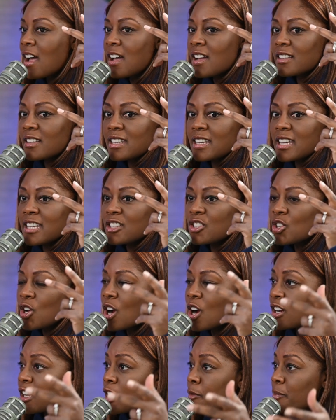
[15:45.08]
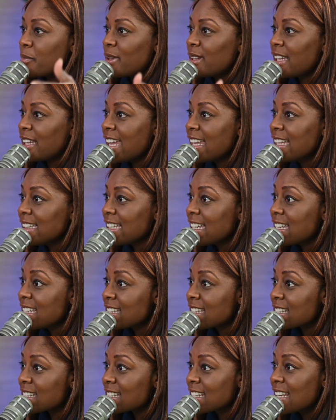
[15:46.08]
can target
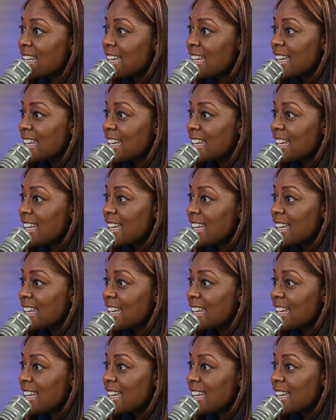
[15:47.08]
platelets,